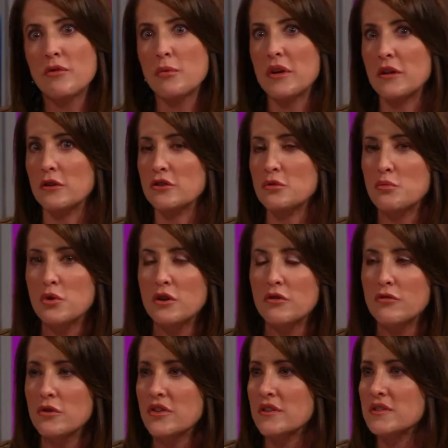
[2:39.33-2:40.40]
everybody looks
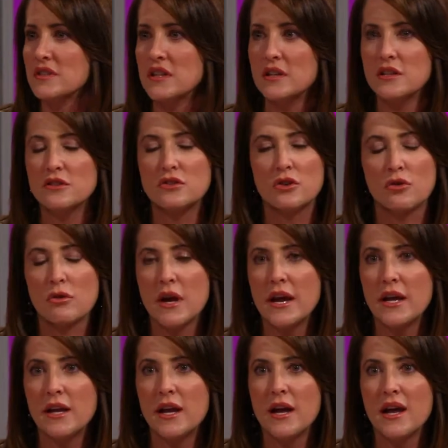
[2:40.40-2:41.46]
beautiful, the skin is
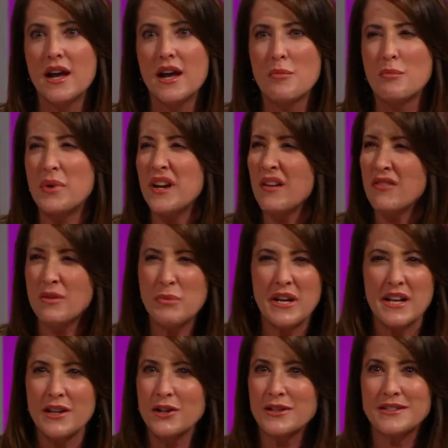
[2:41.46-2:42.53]
great, but
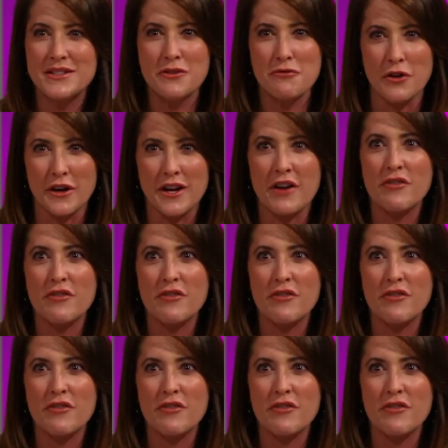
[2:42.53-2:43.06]
everybody looks different.